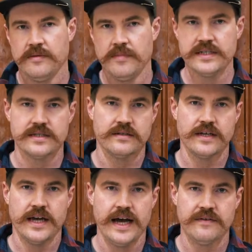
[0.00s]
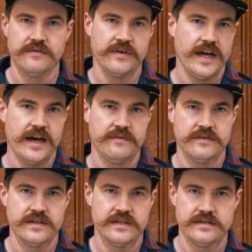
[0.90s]
Basically a half of a
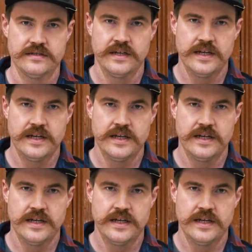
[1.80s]
half is